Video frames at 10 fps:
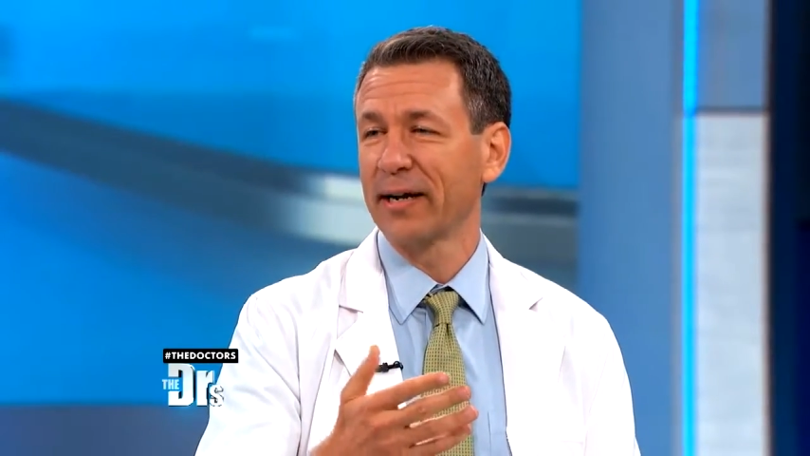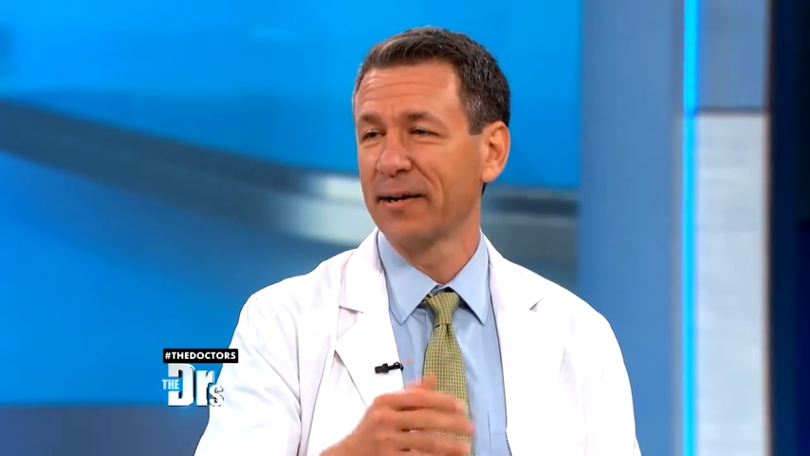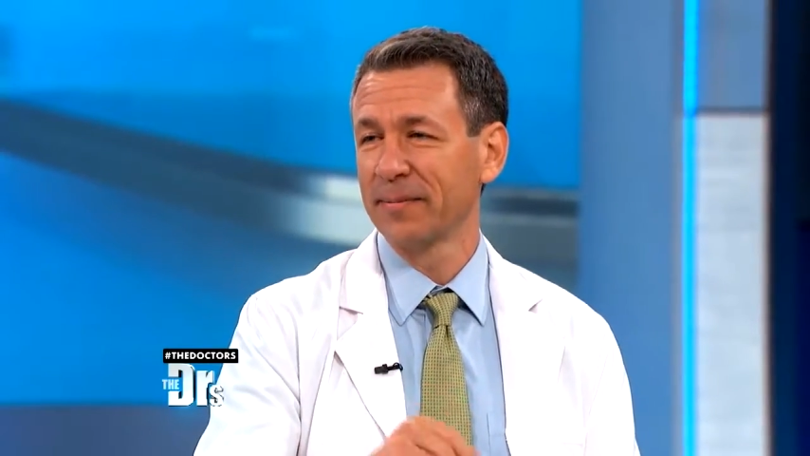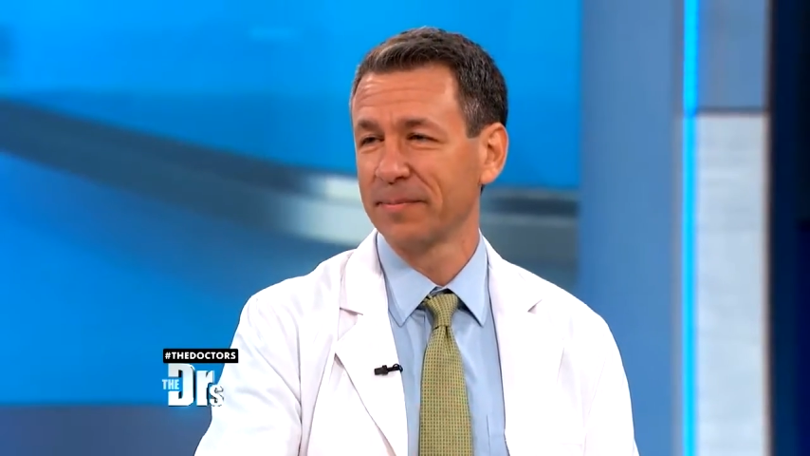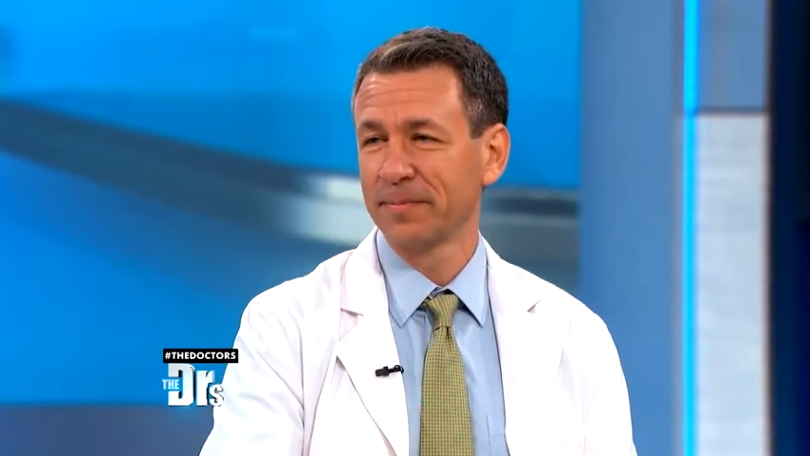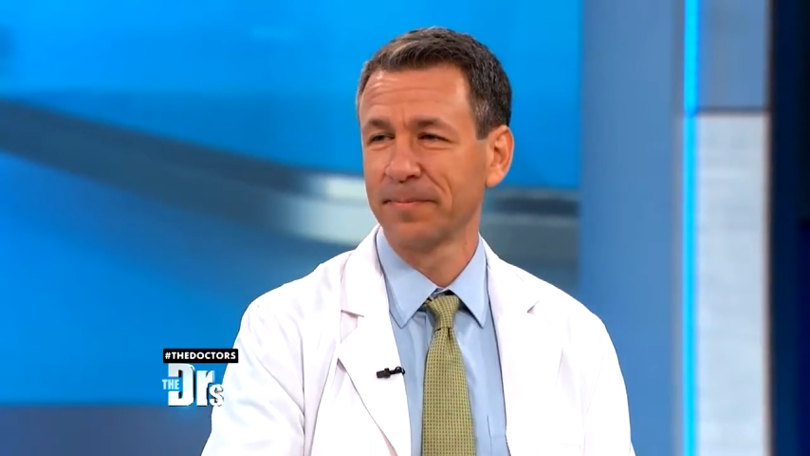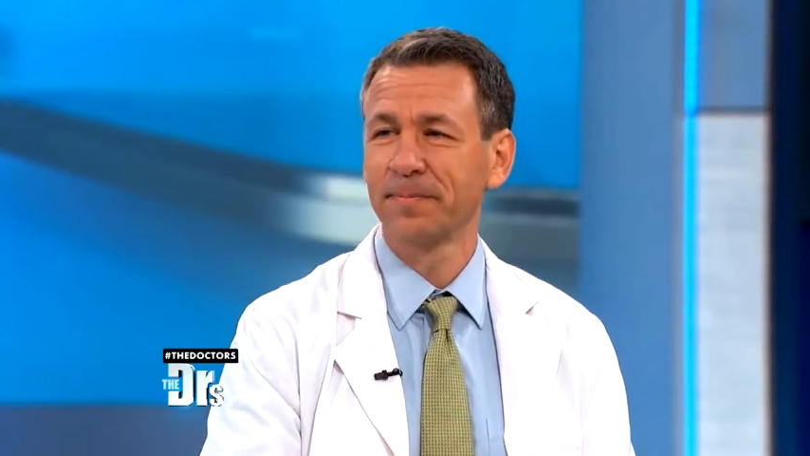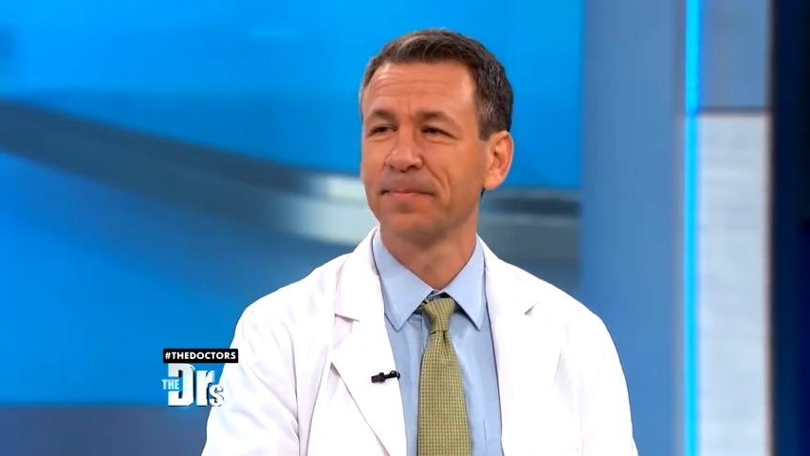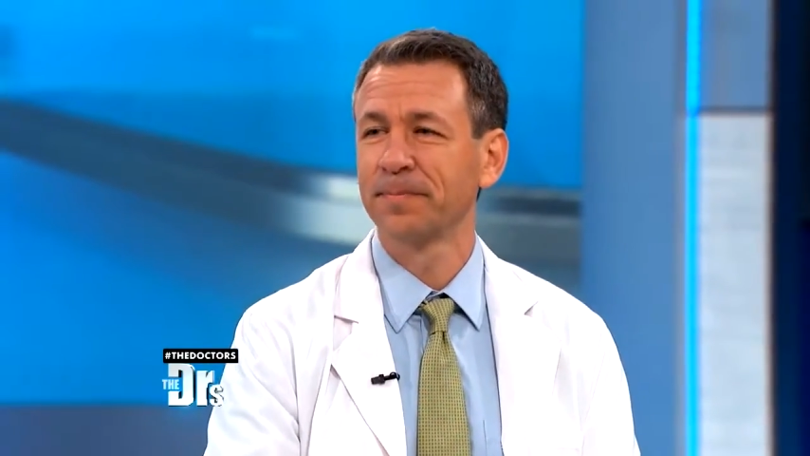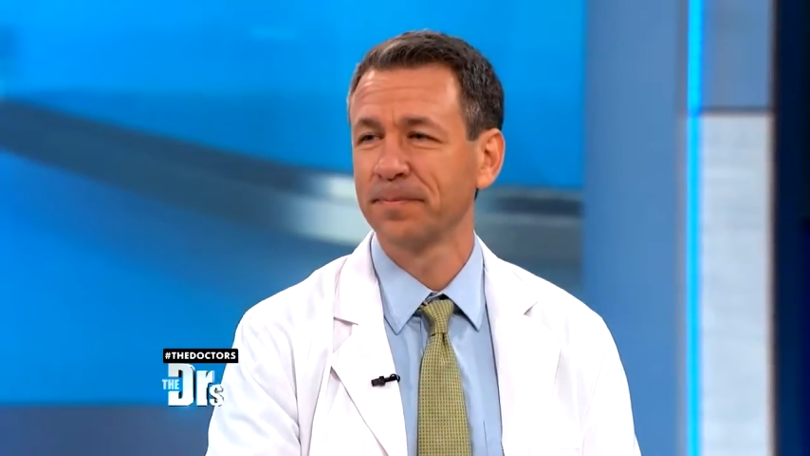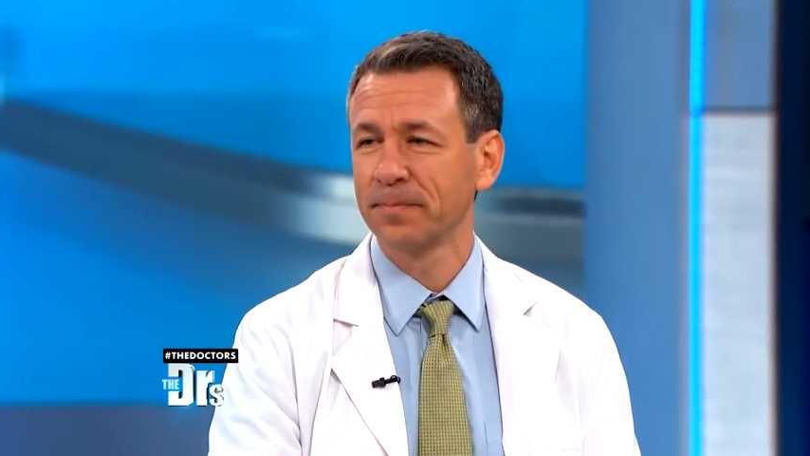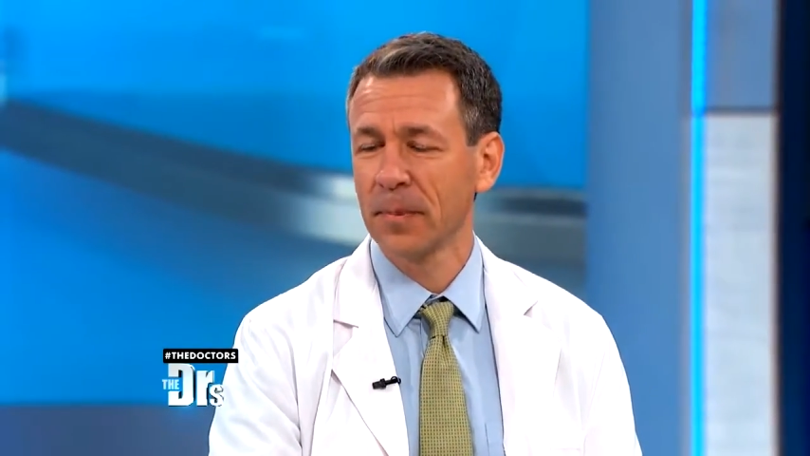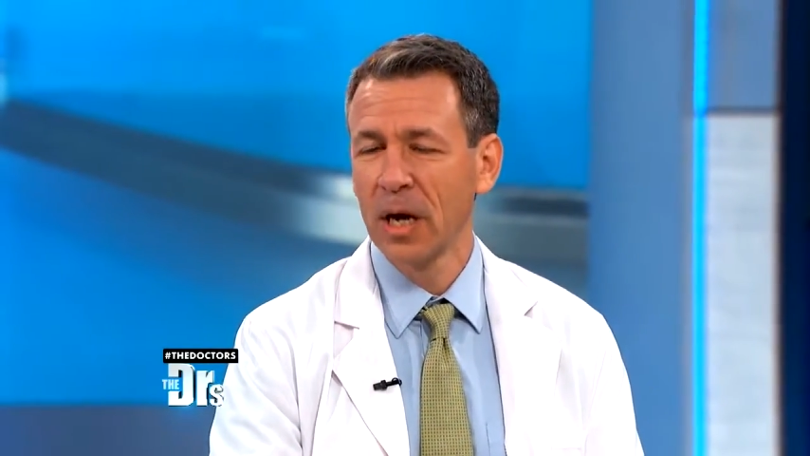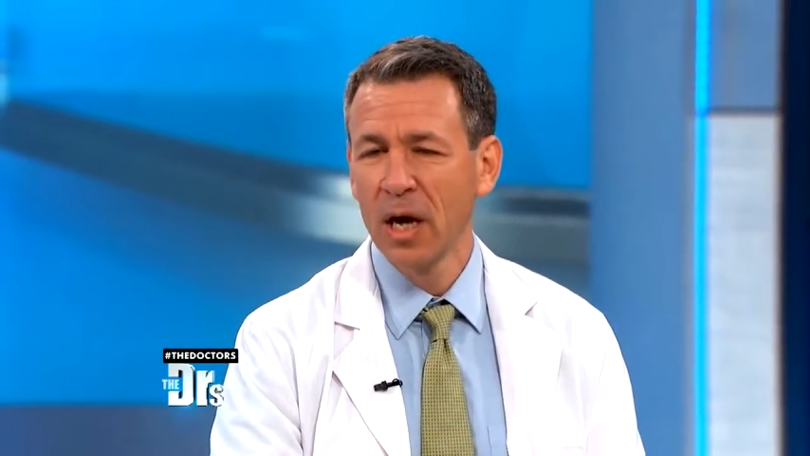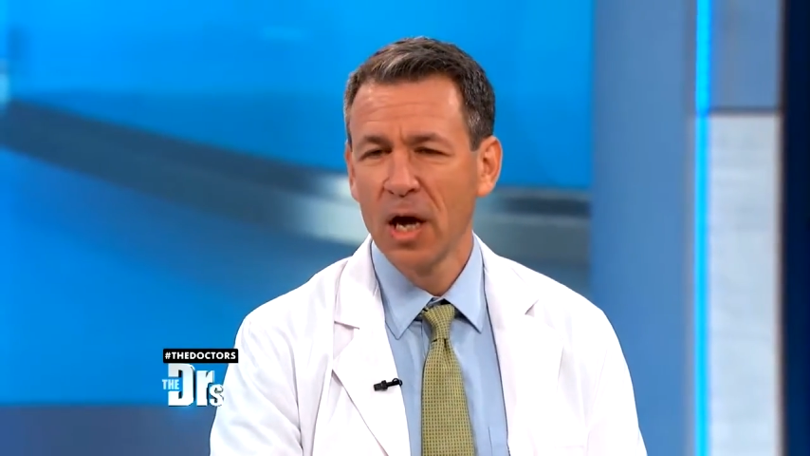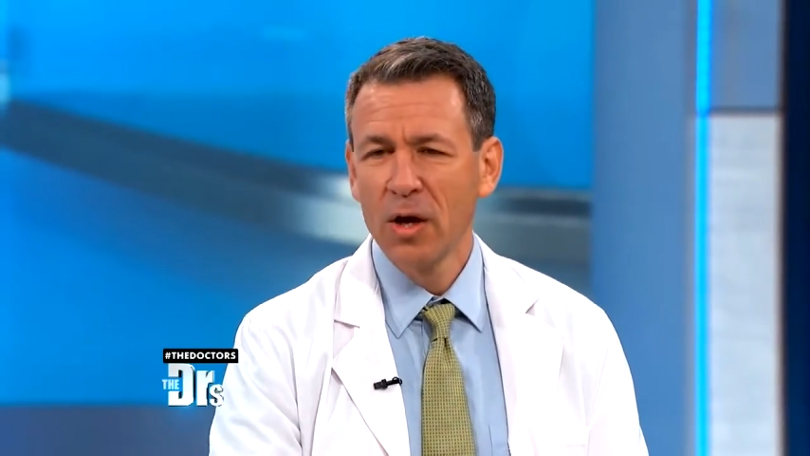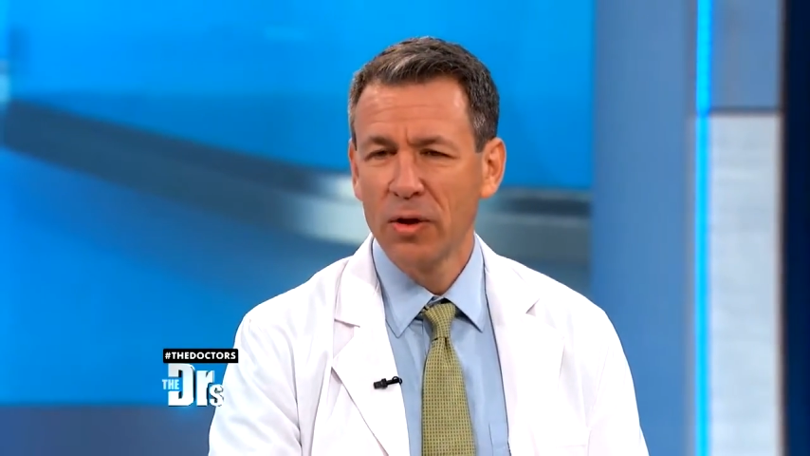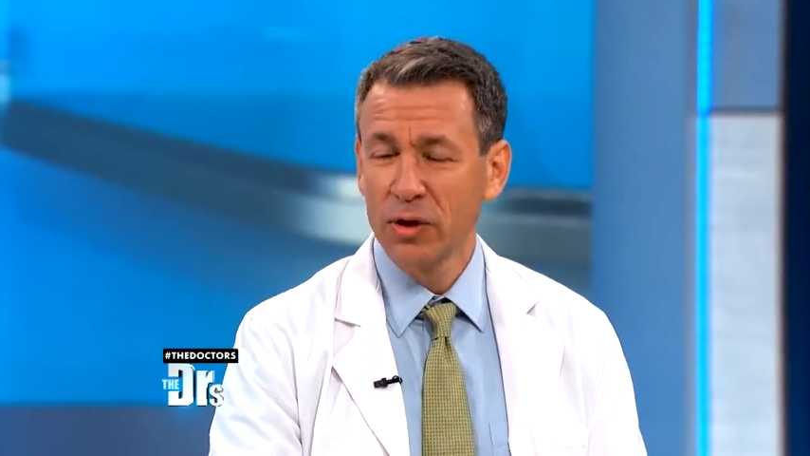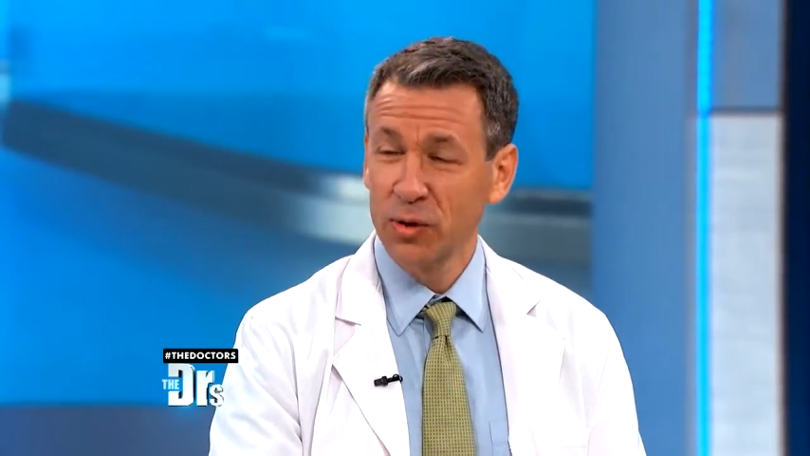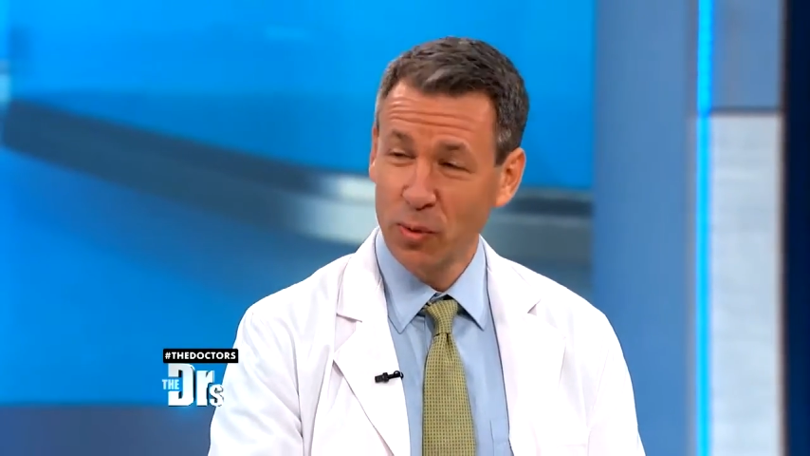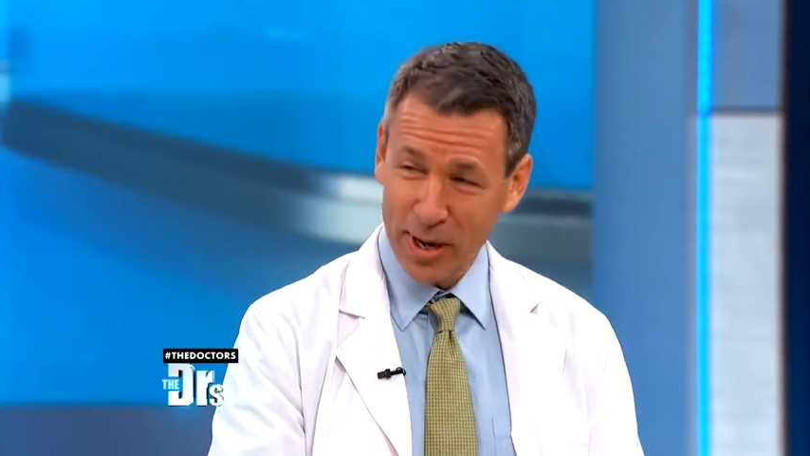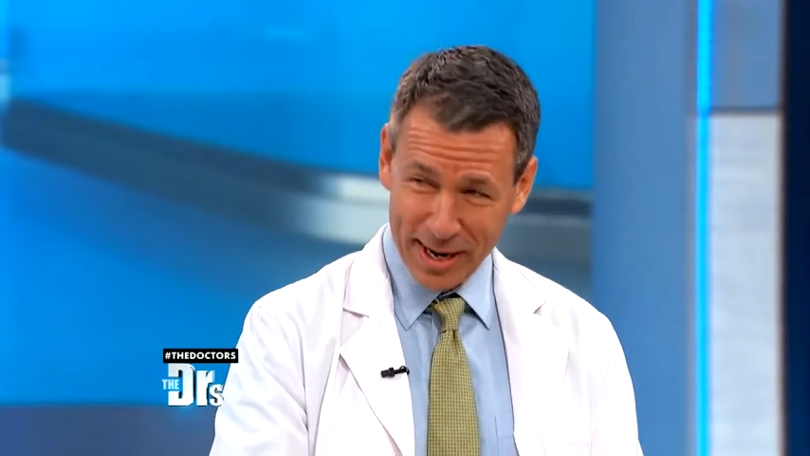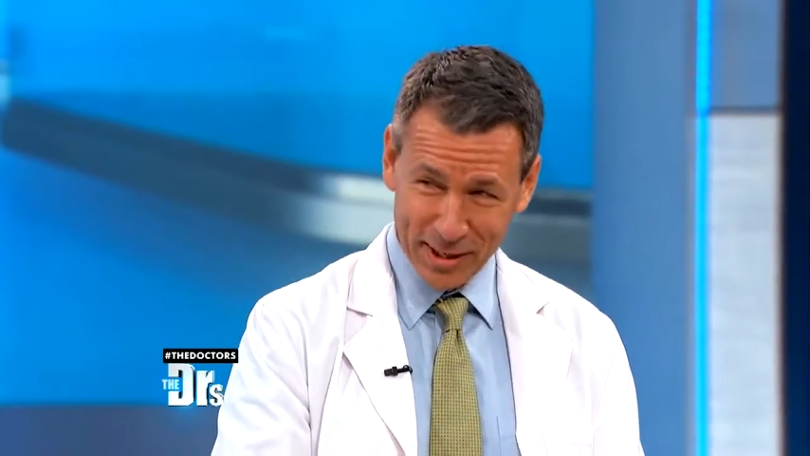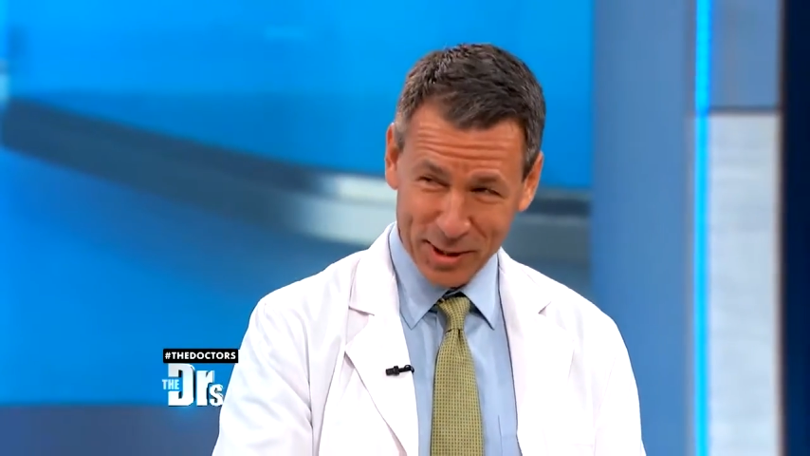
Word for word: Where's the switch? The switch?